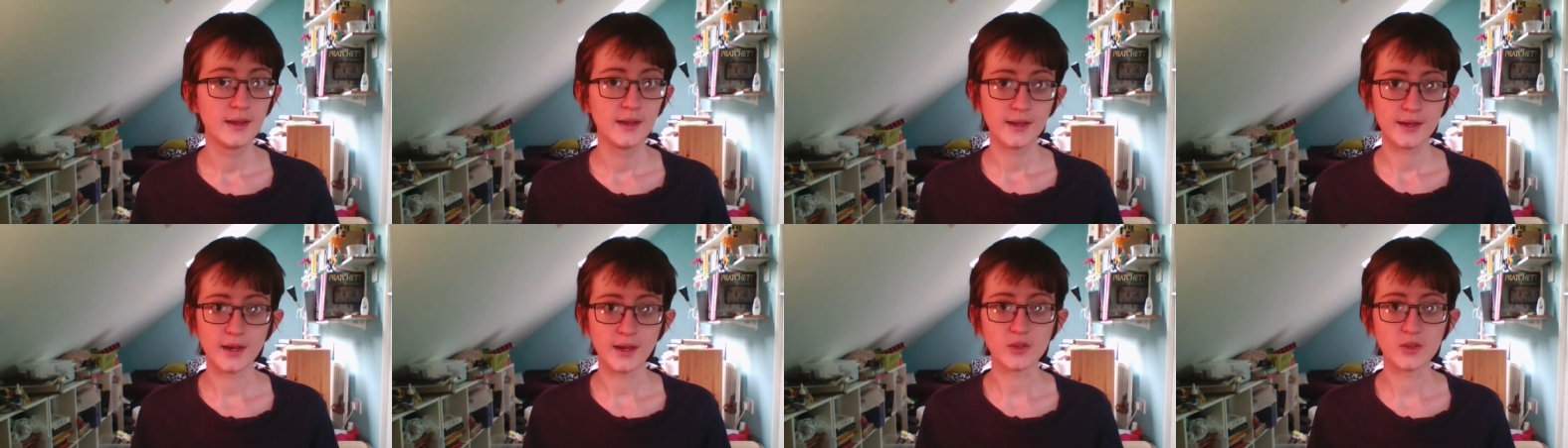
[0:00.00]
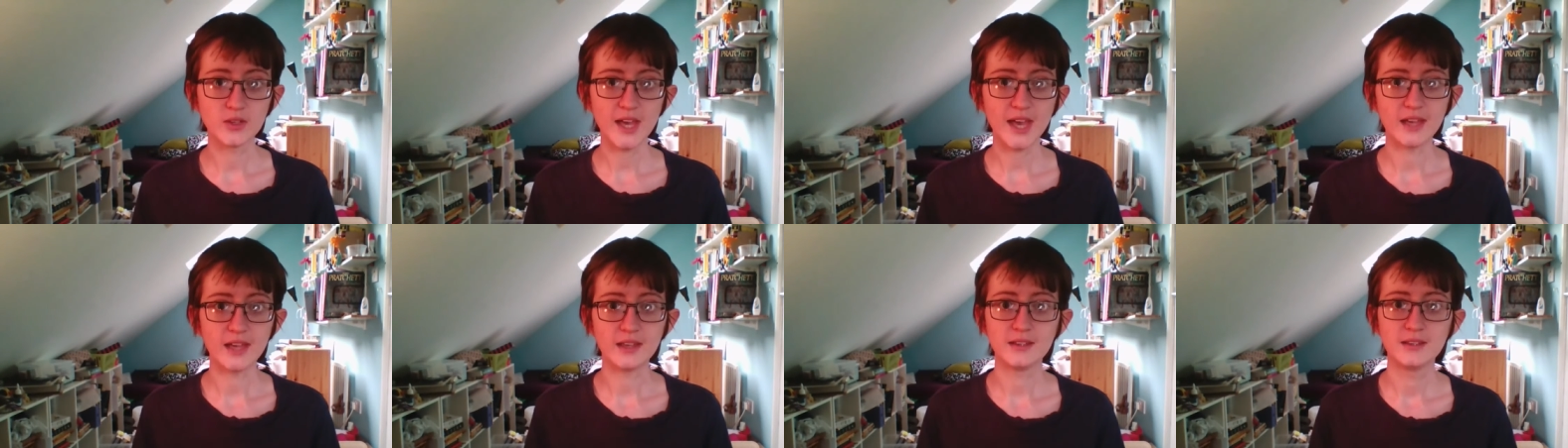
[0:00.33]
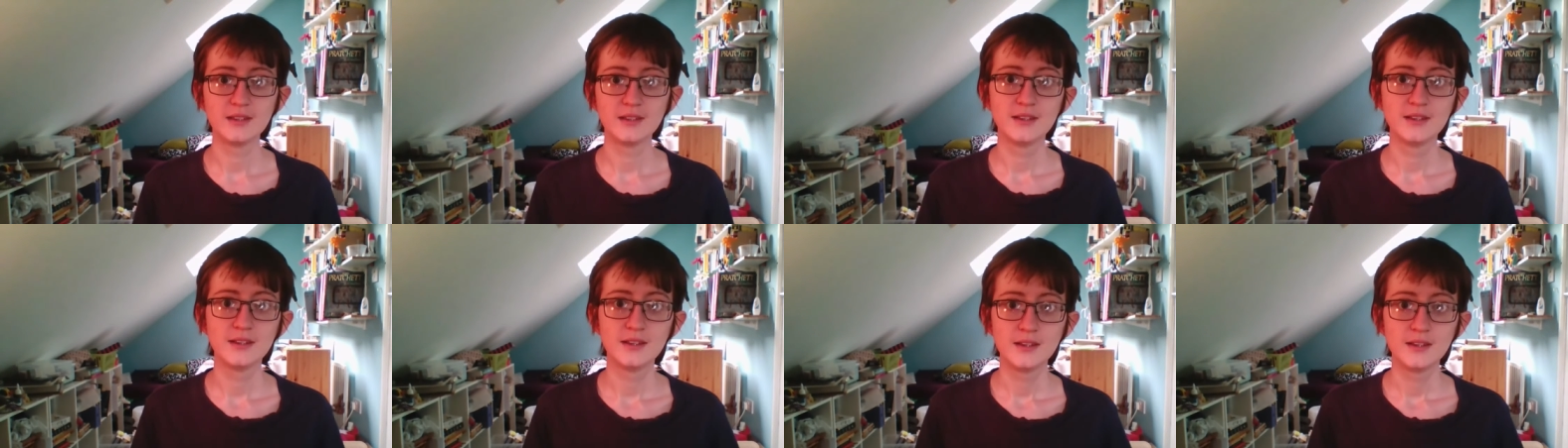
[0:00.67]
Okay,
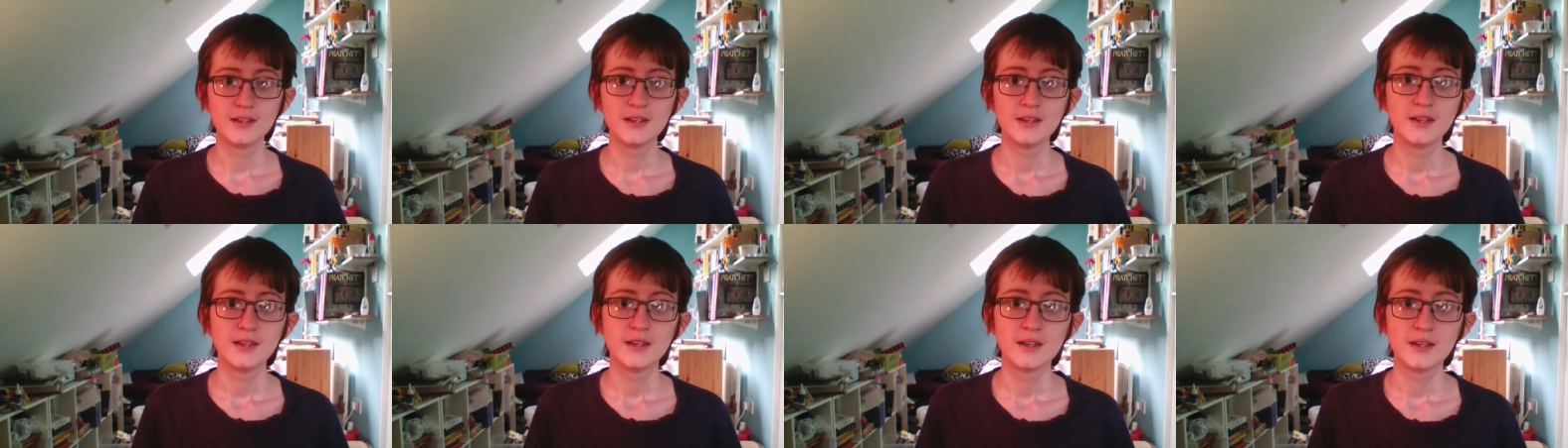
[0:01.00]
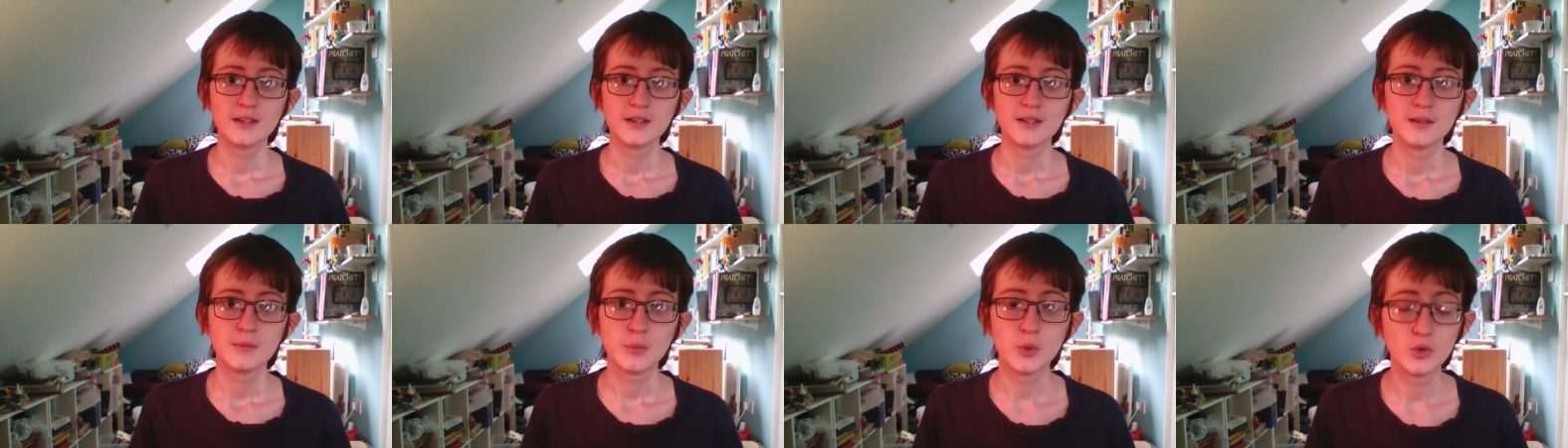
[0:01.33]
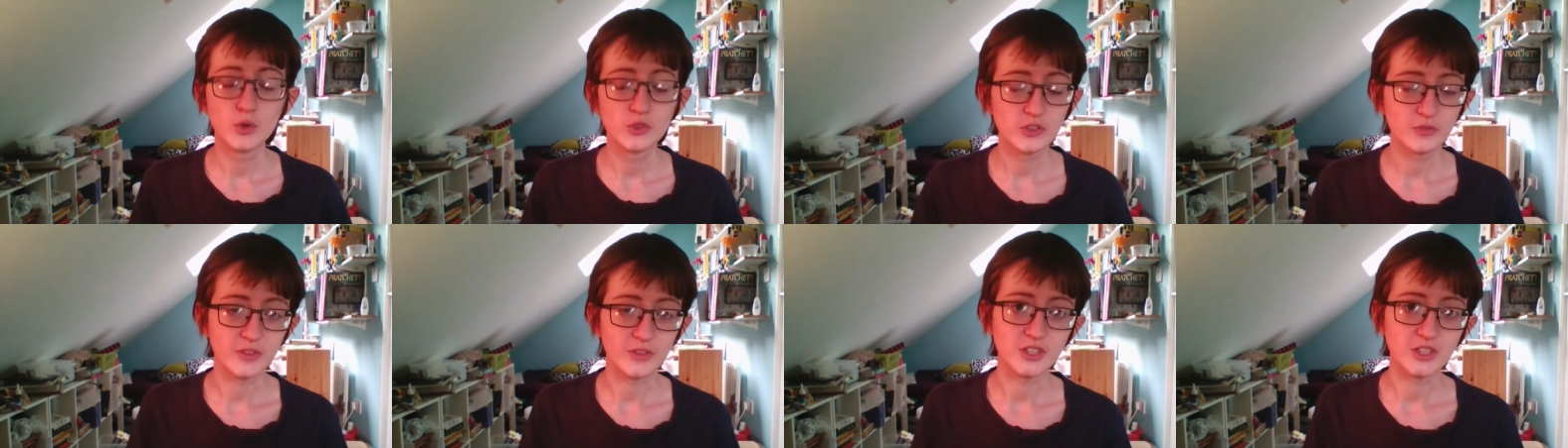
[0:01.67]
pause
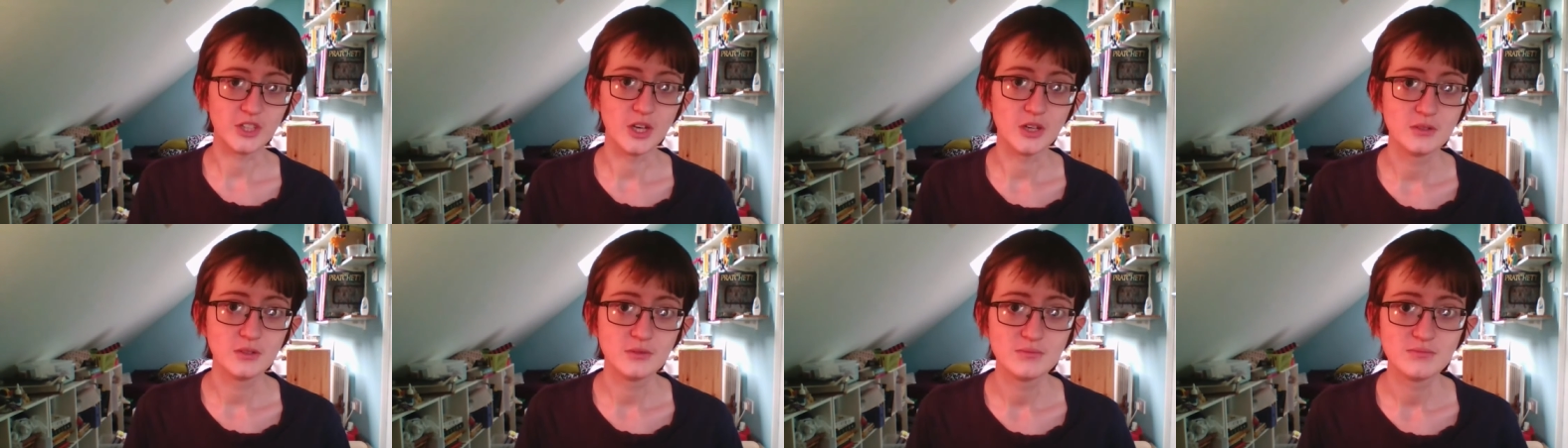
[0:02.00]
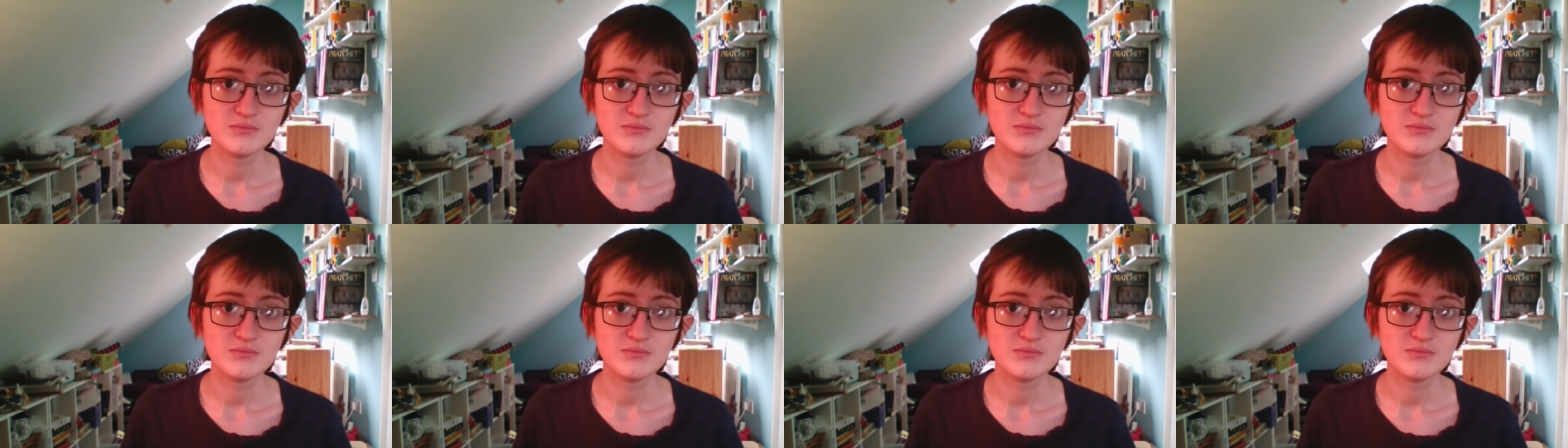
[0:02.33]
the video,